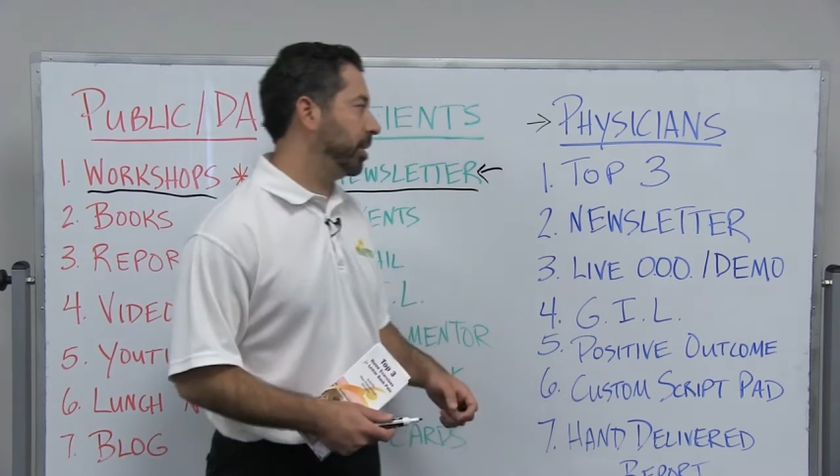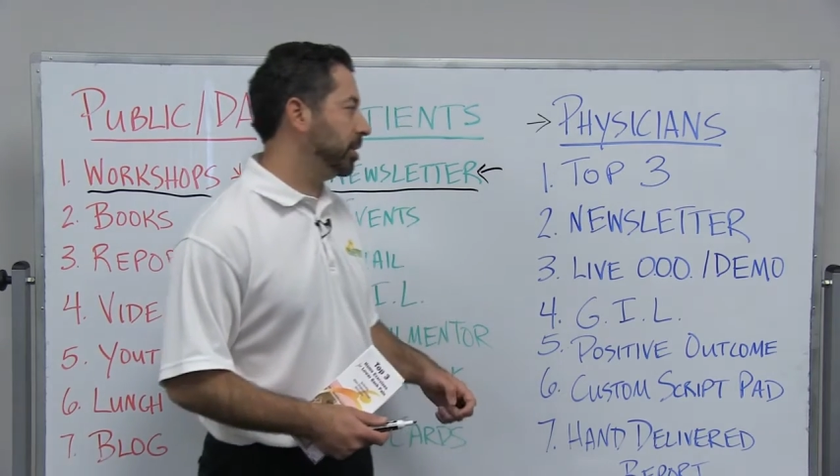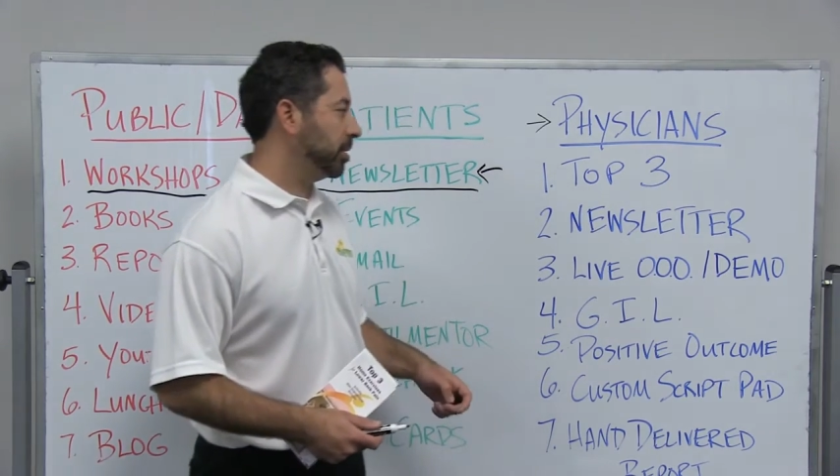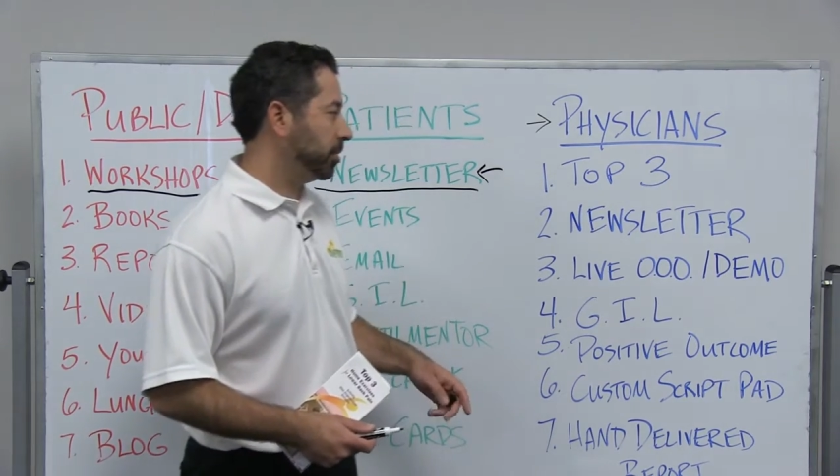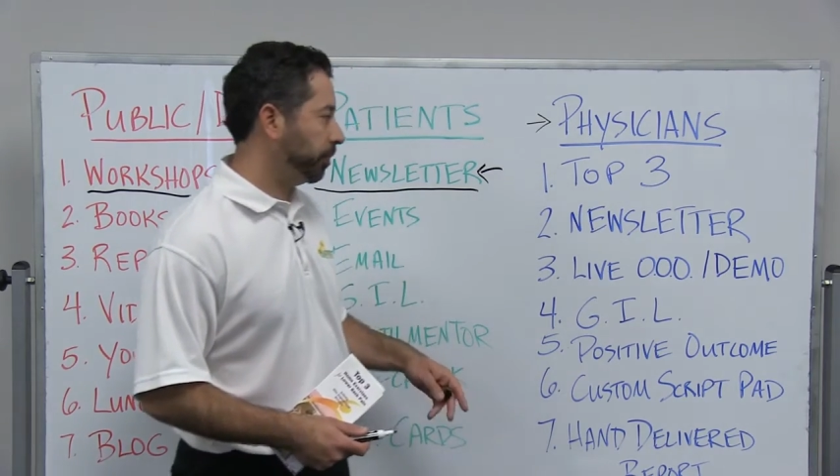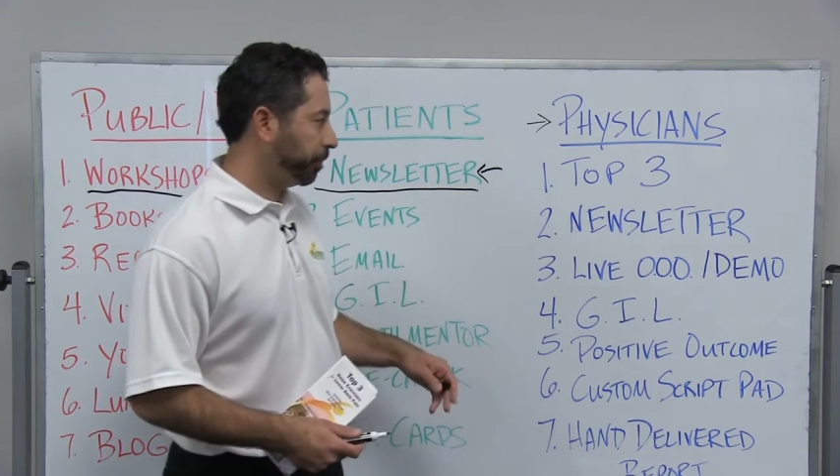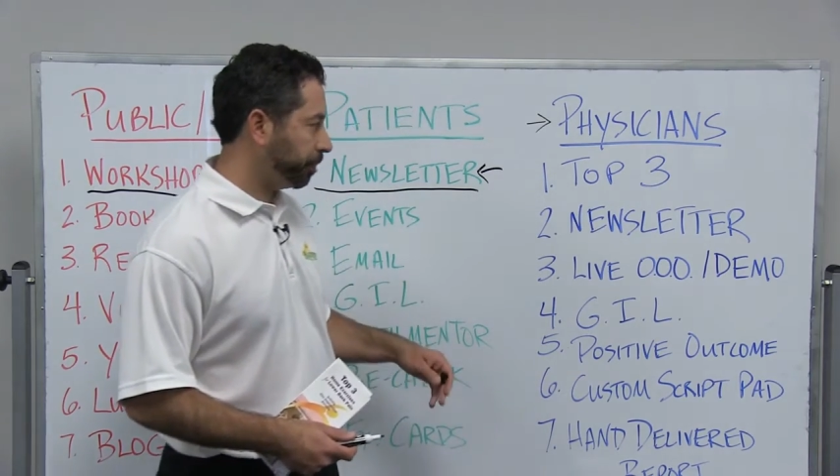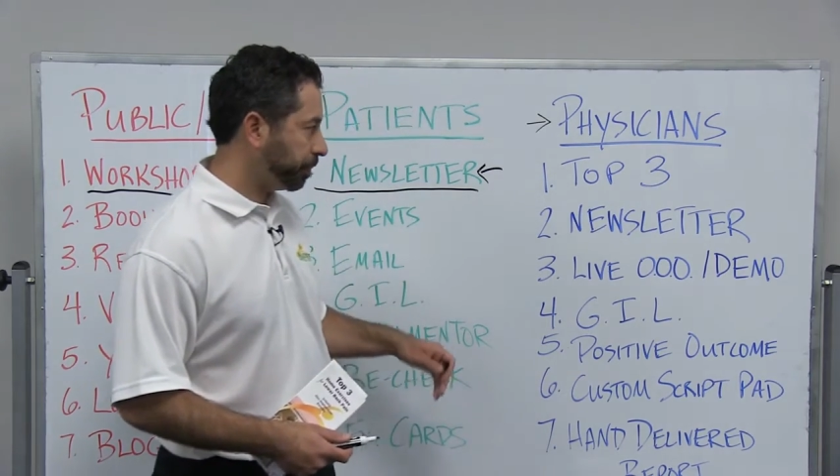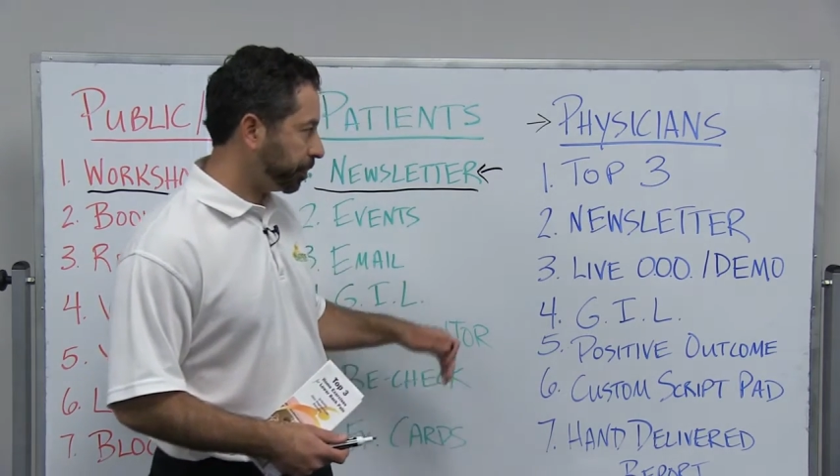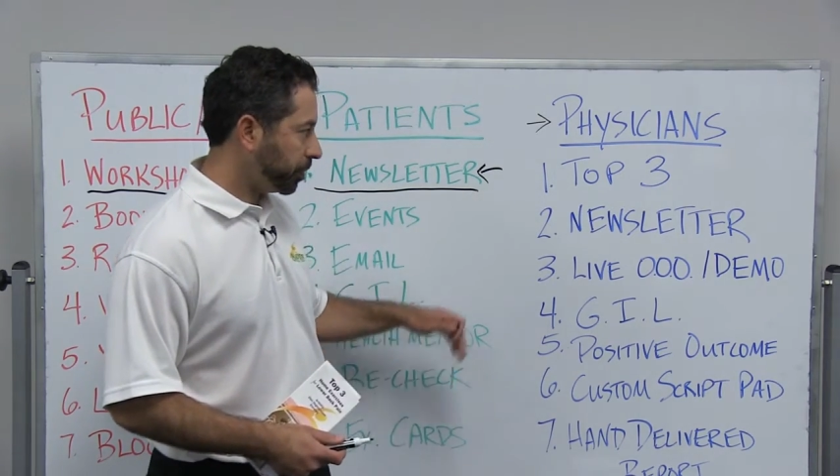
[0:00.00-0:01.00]
is
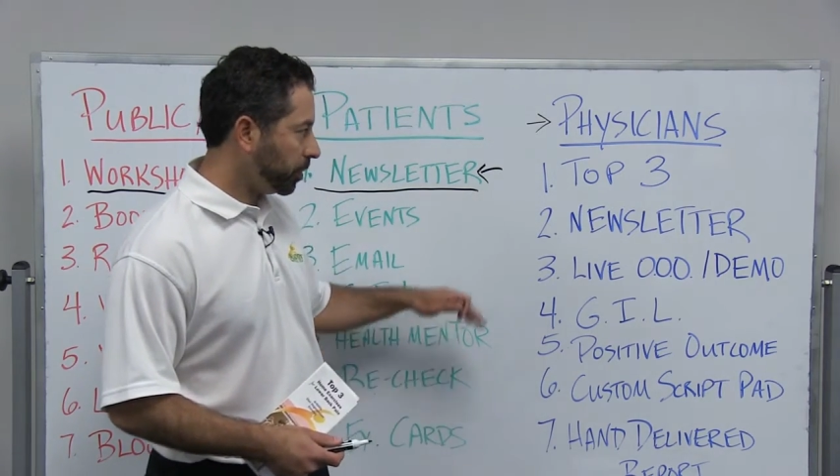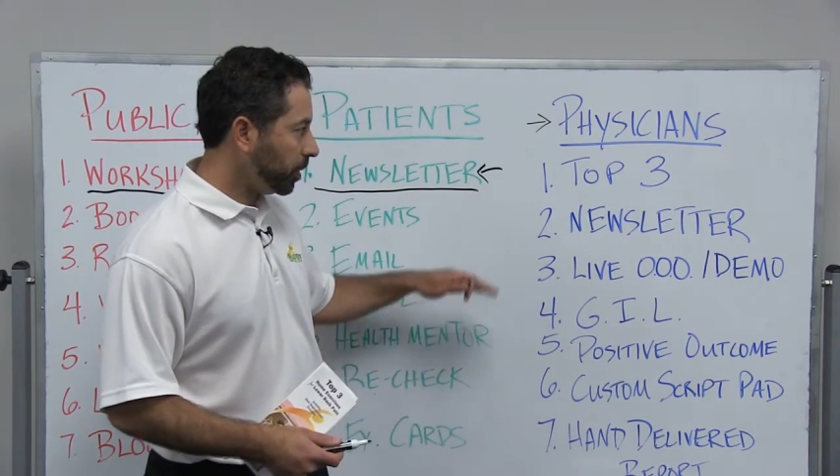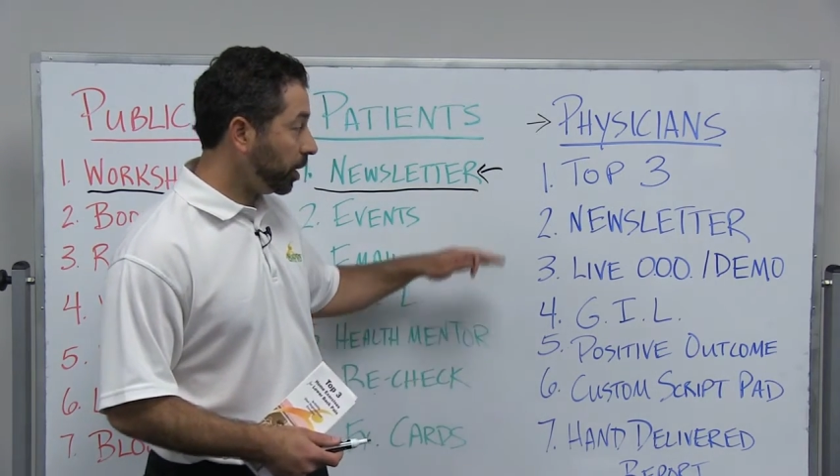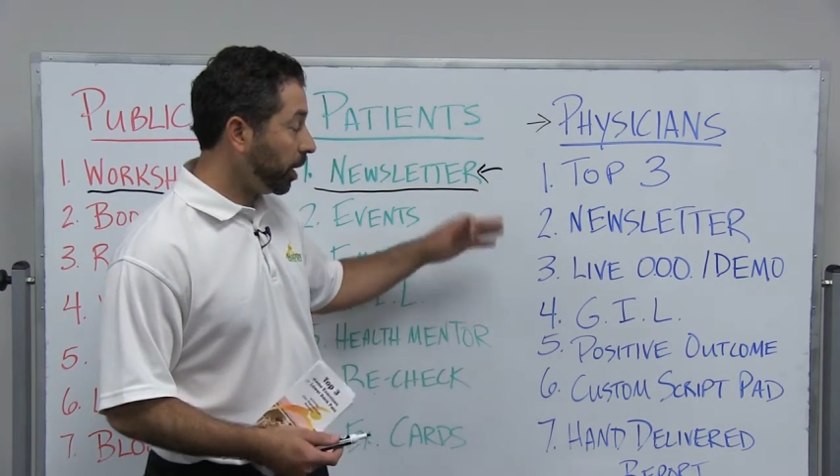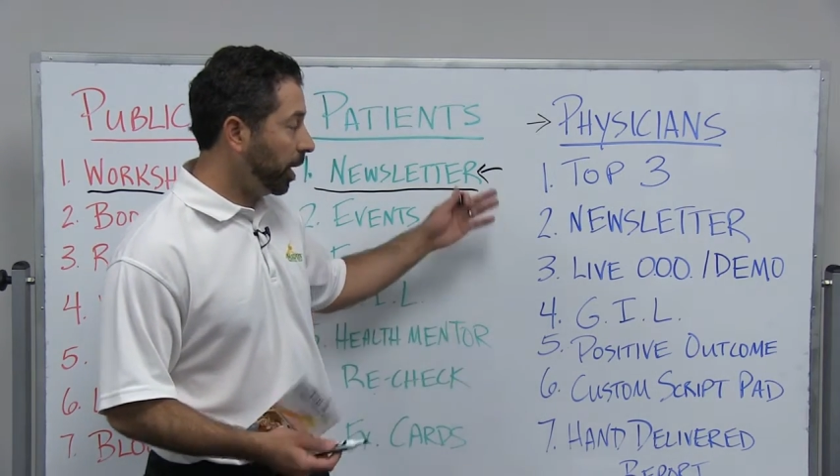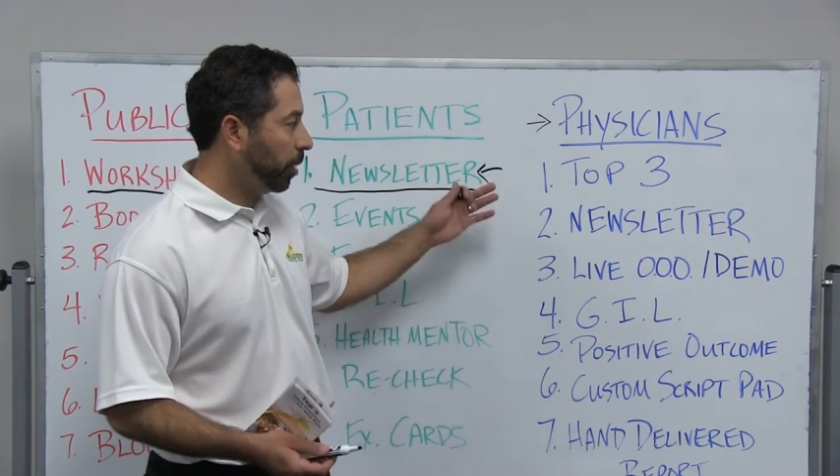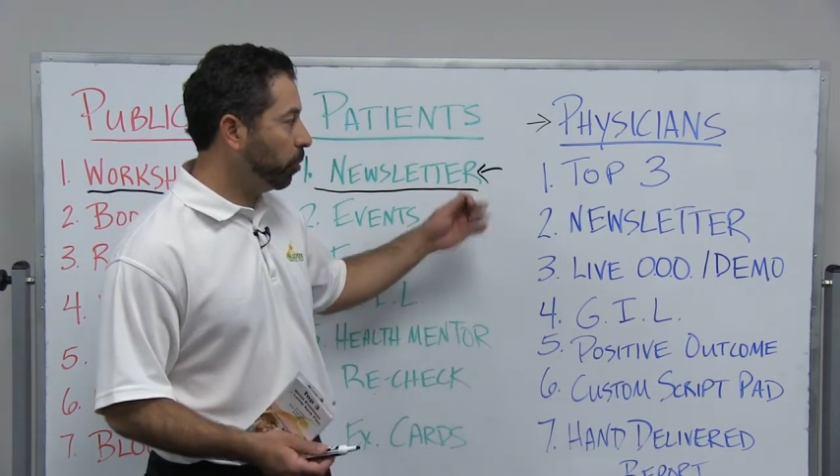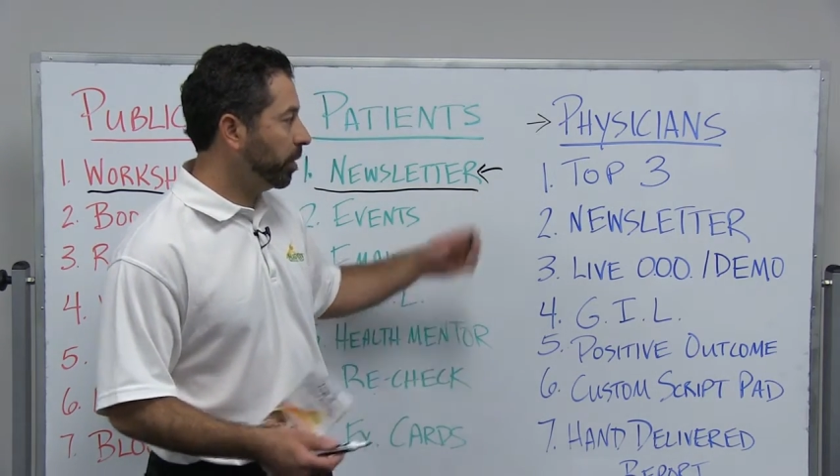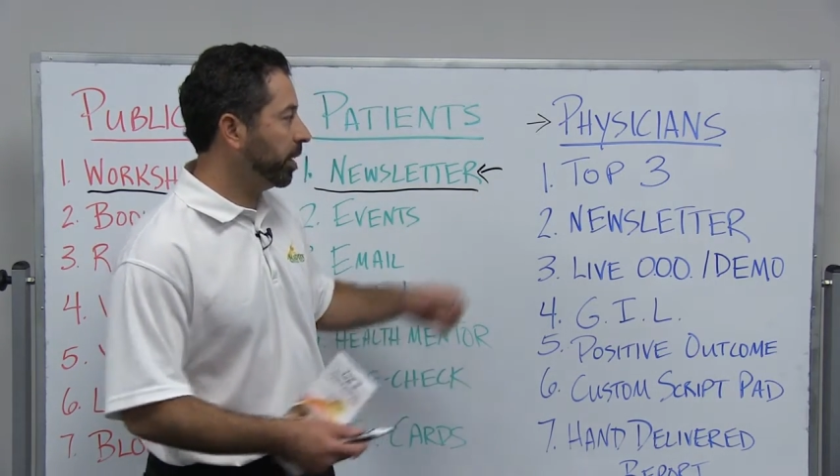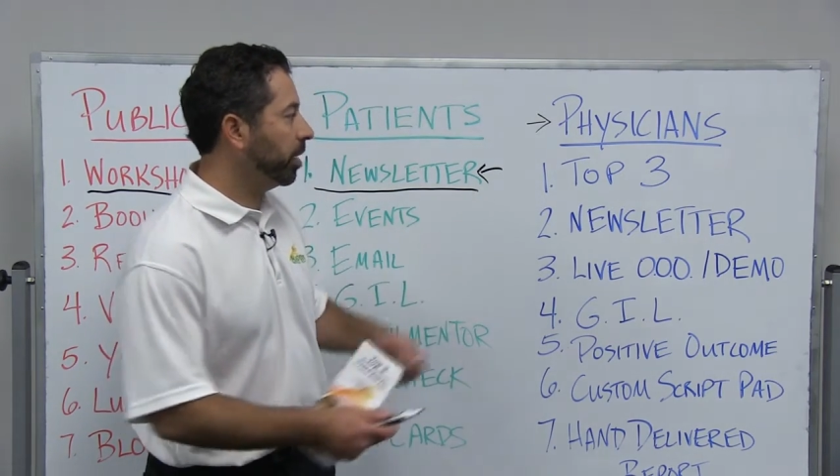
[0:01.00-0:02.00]

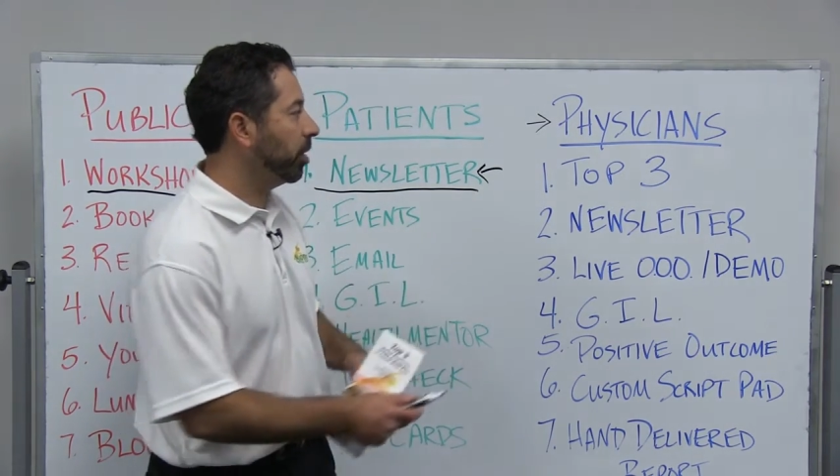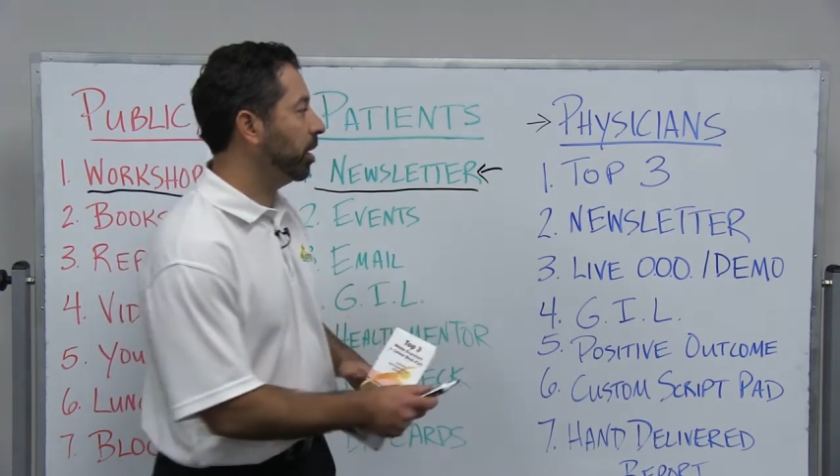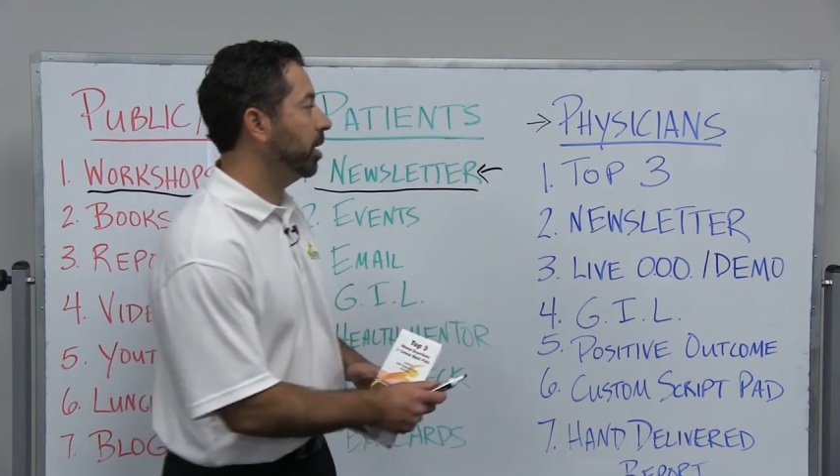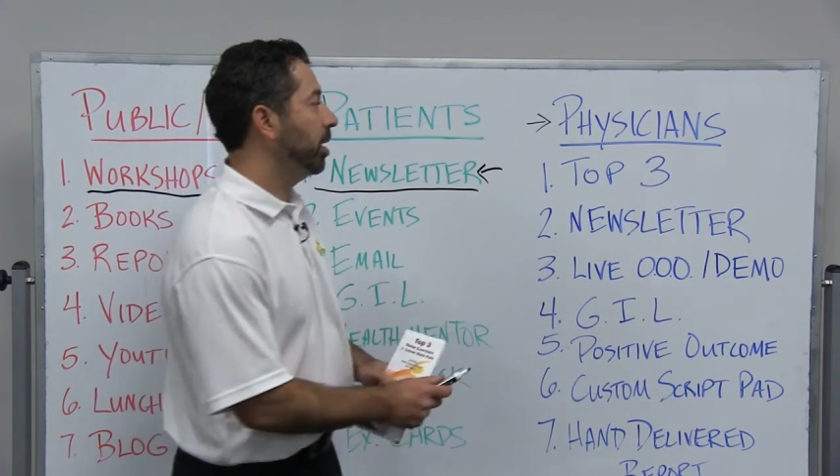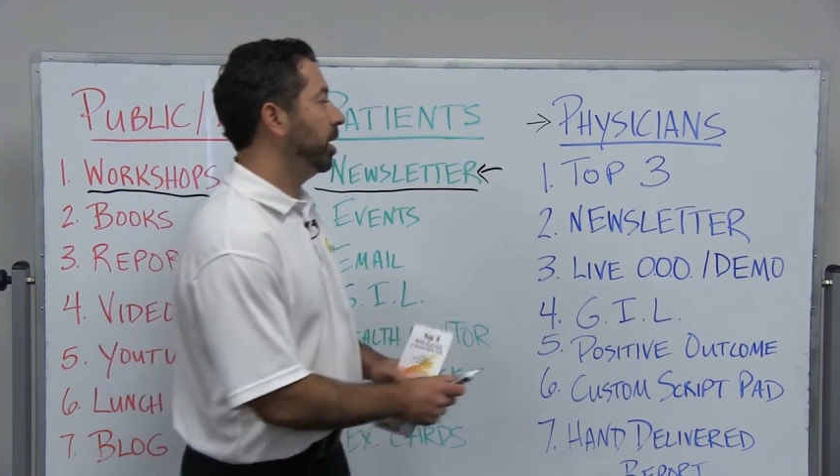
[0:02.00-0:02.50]
and what they are.